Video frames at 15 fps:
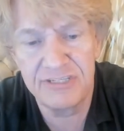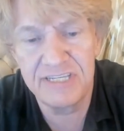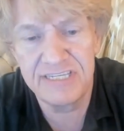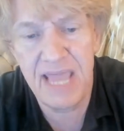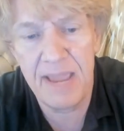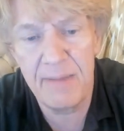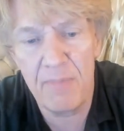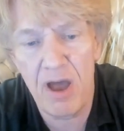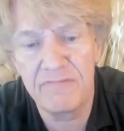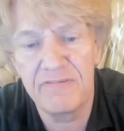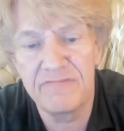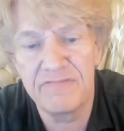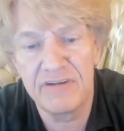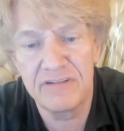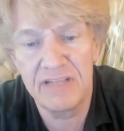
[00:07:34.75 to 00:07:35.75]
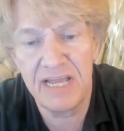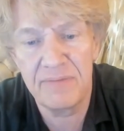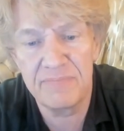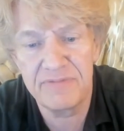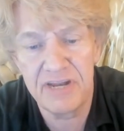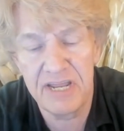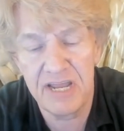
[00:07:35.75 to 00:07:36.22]
This came off of a
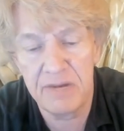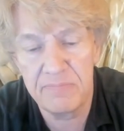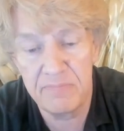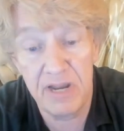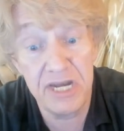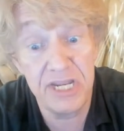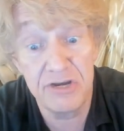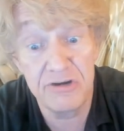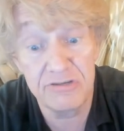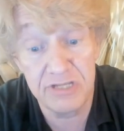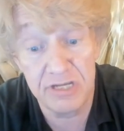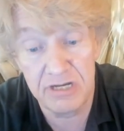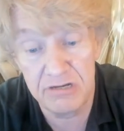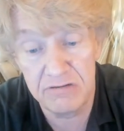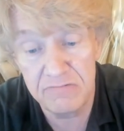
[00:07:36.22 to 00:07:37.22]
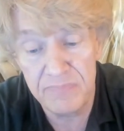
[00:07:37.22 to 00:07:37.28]
lamp that I got many years ago,